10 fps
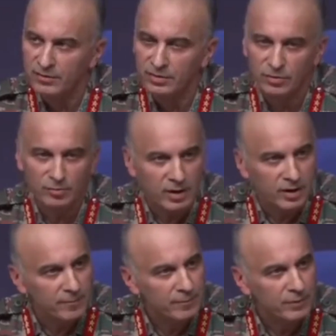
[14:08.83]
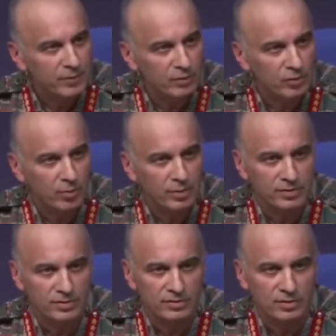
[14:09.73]
7th of May, when
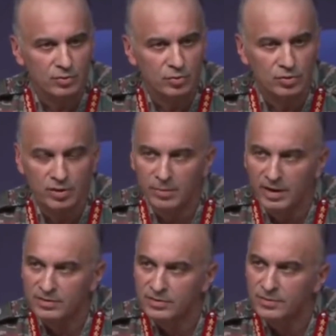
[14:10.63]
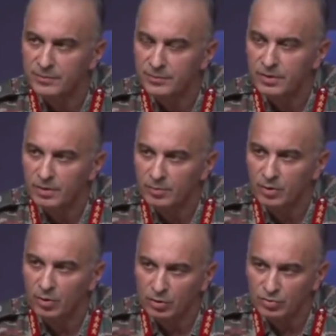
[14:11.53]
Operation Sindoor commenced,
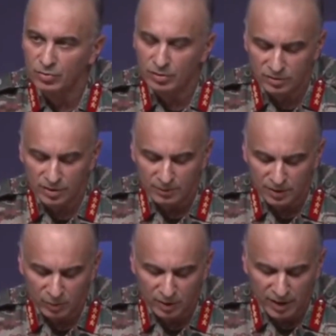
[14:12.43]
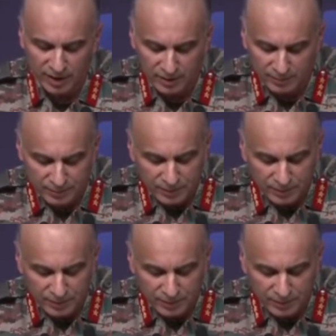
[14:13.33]
but also on the subsequent night,